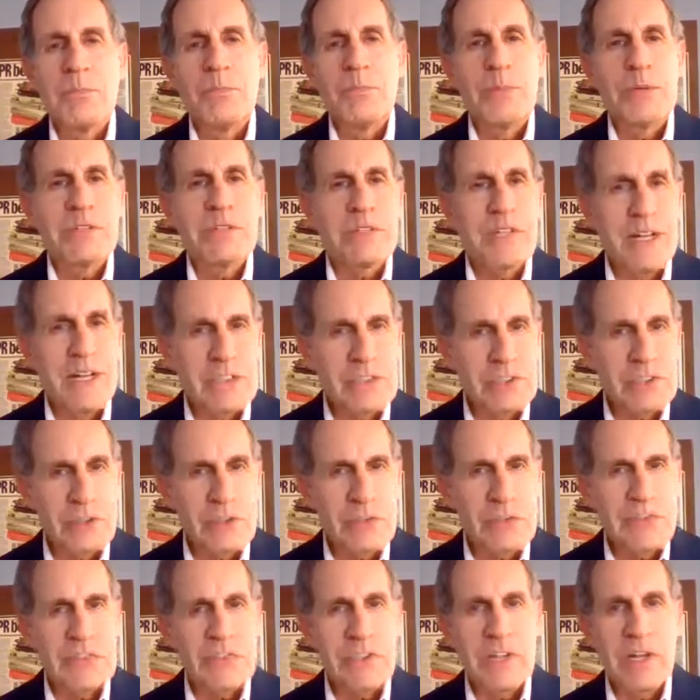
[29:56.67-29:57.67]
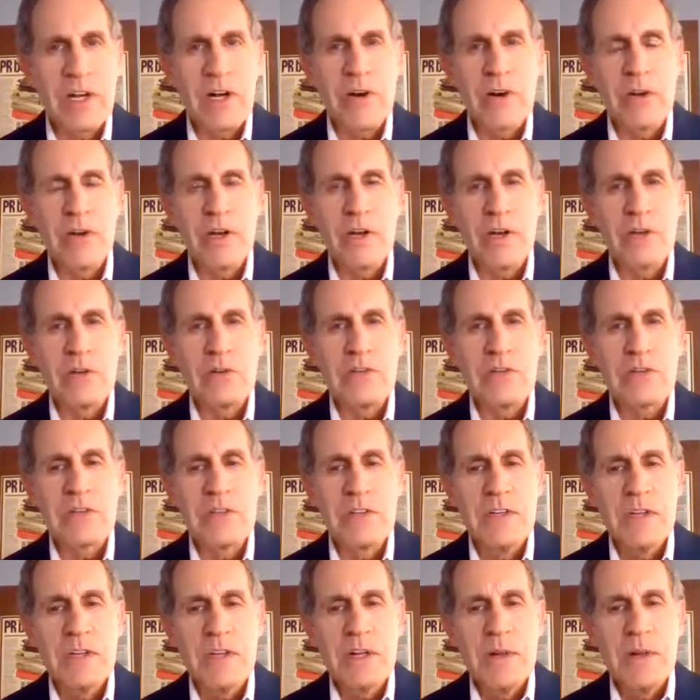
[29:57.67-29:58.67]
potential scenarios
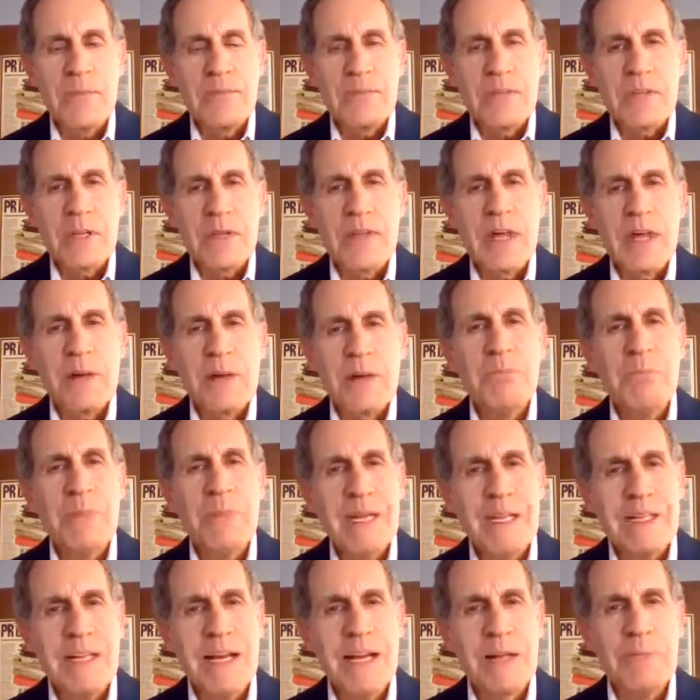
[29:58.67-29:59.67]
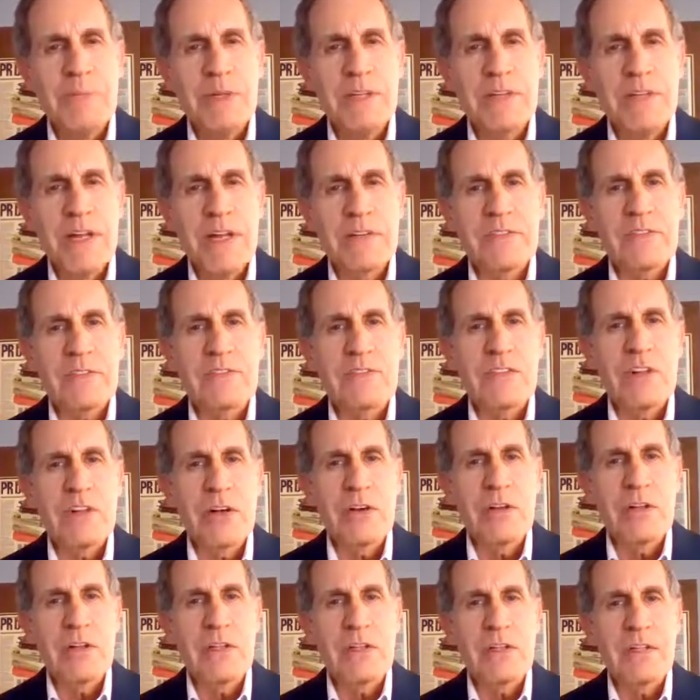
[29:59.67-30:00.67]
that may not be
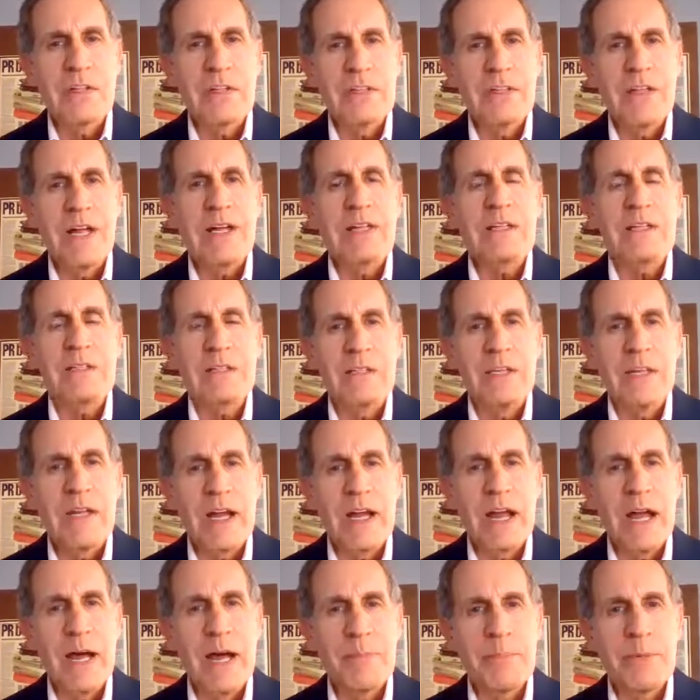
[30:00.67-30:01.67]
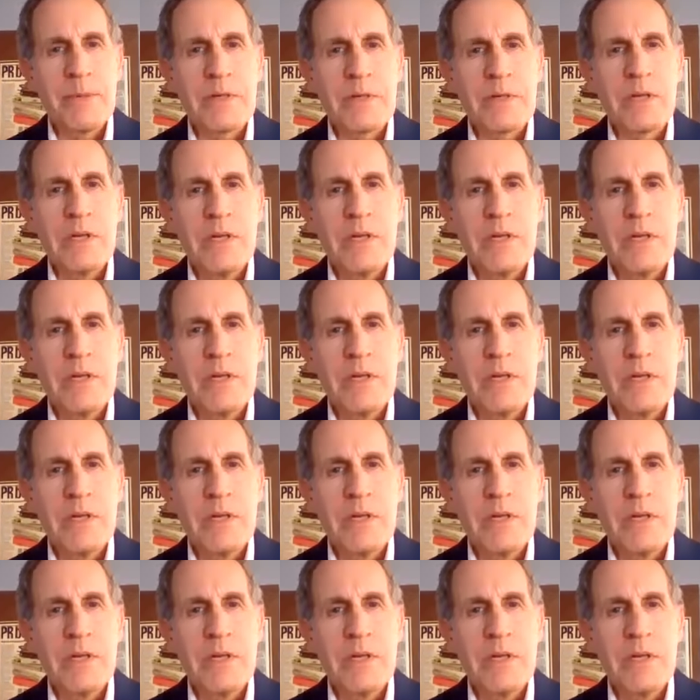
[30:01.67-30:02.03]
necessarily likely to happen,